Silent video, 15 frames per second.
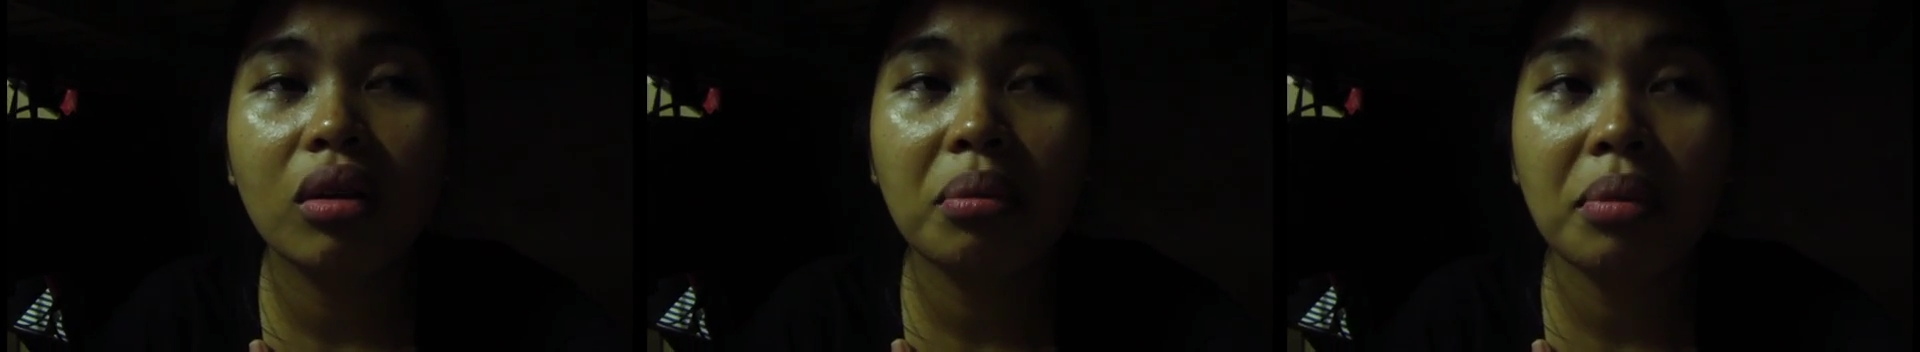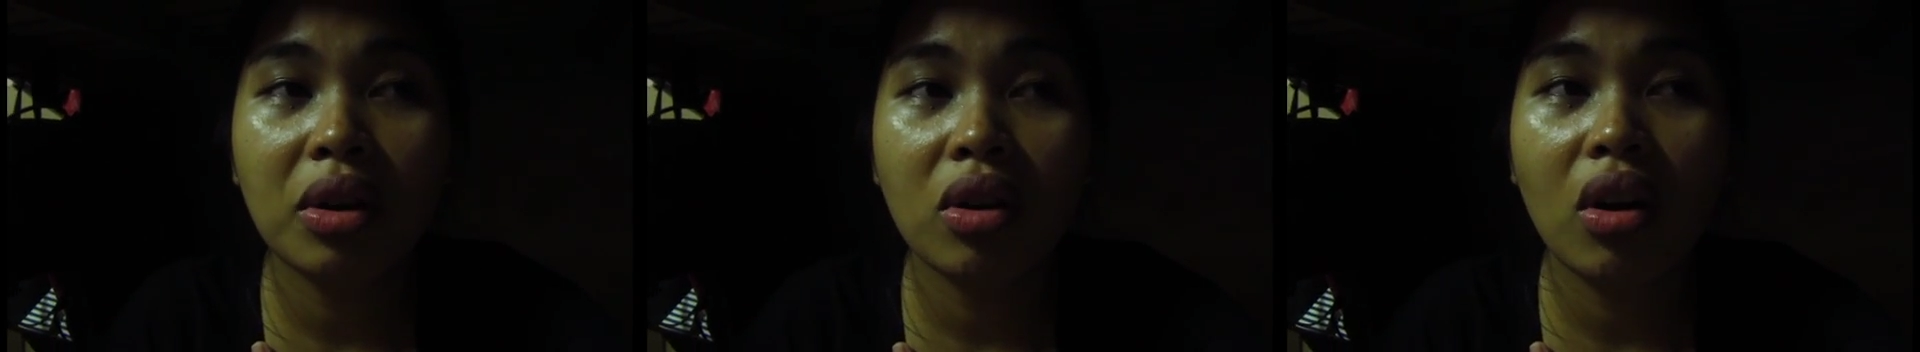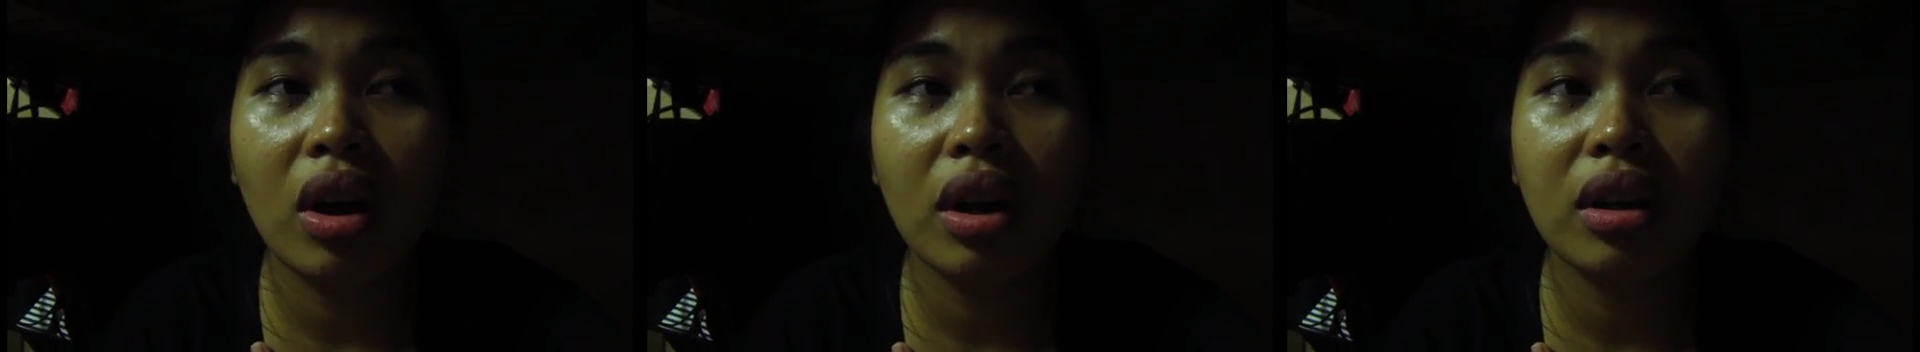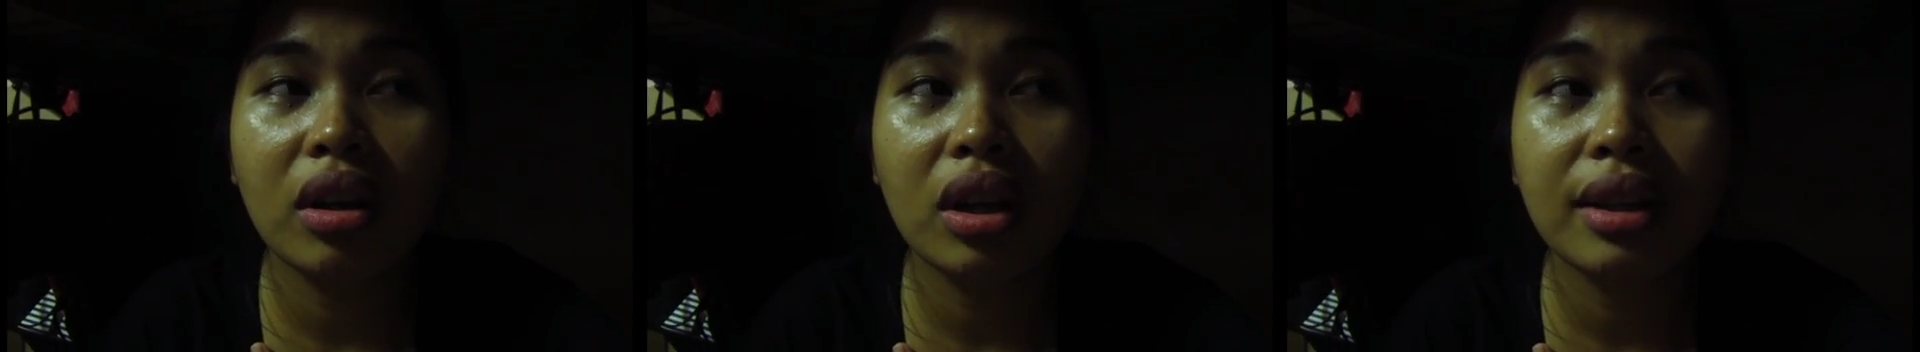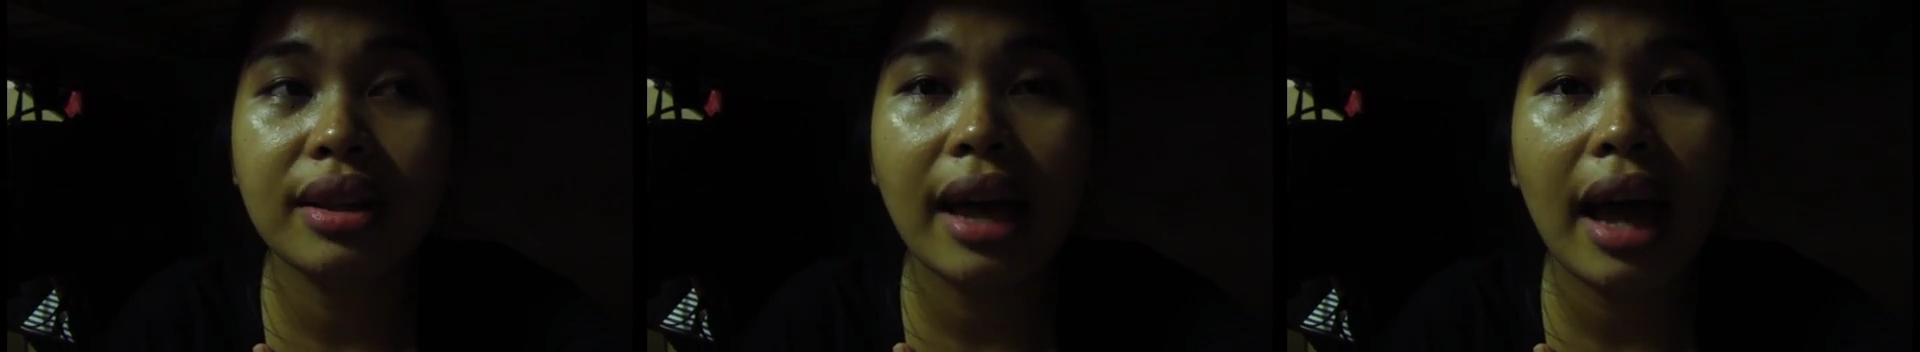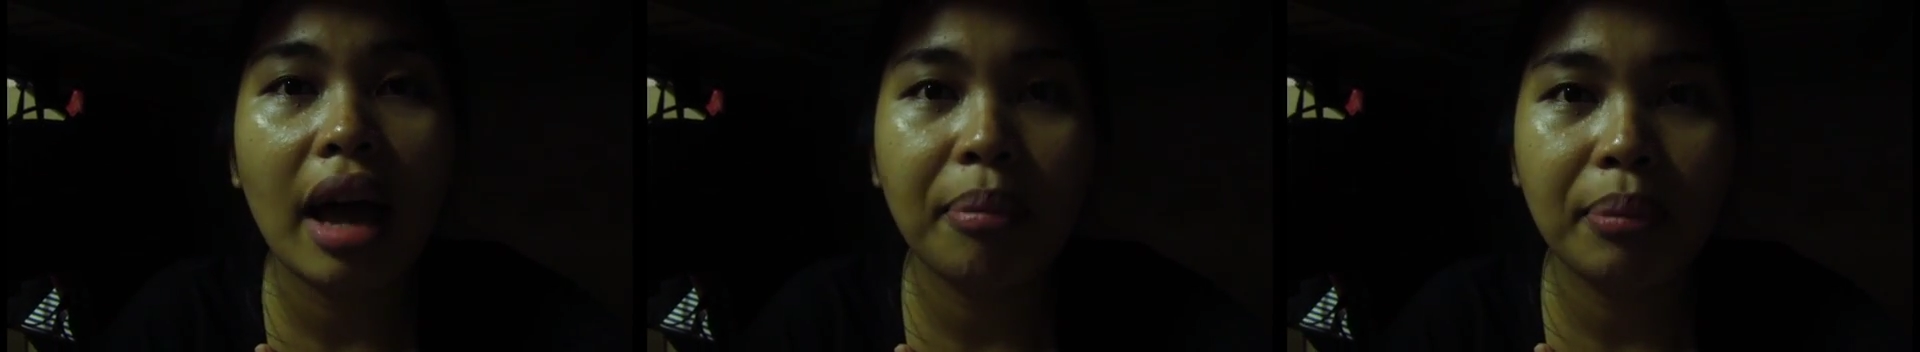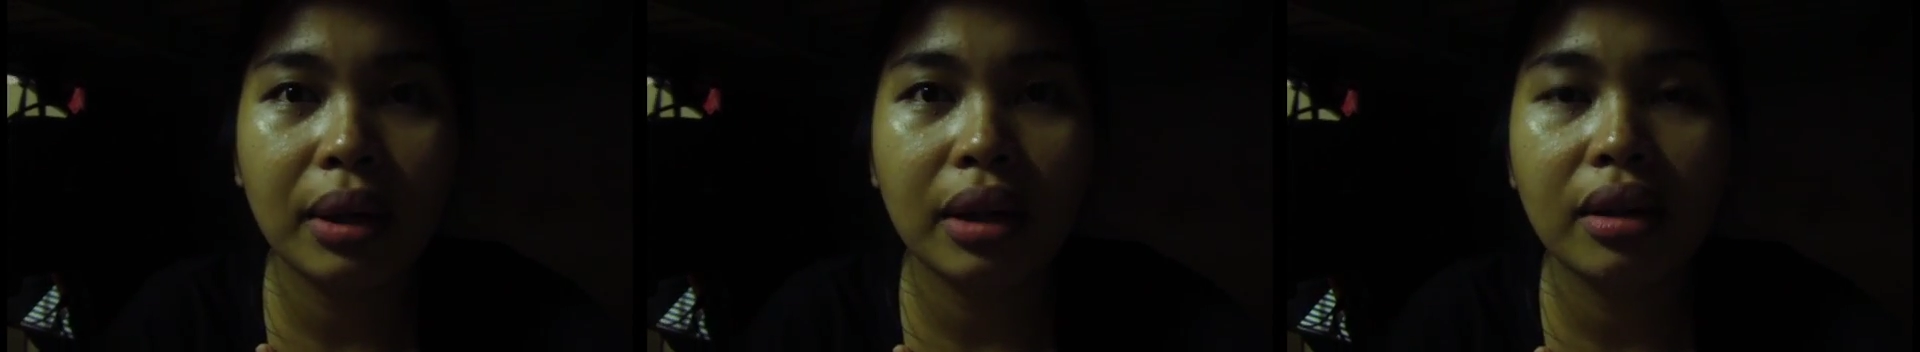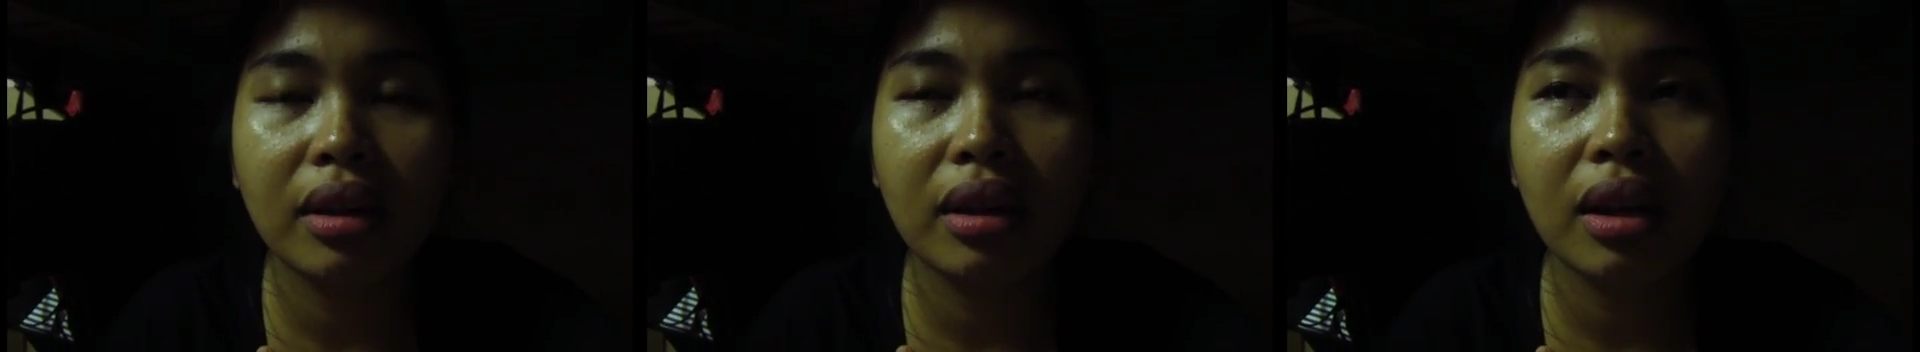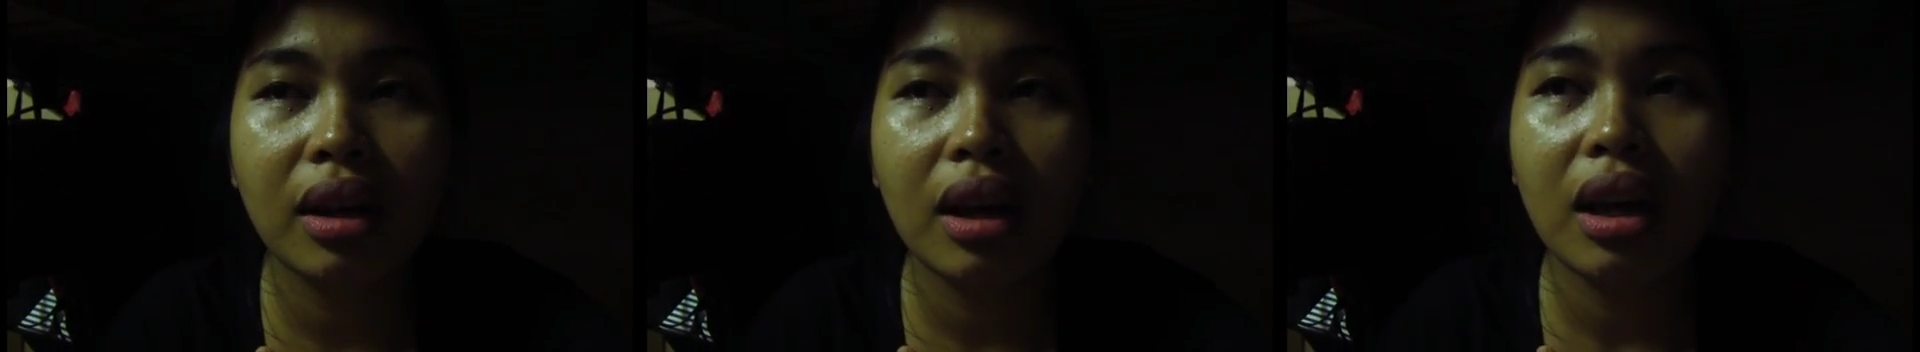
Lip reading: my God, it happened.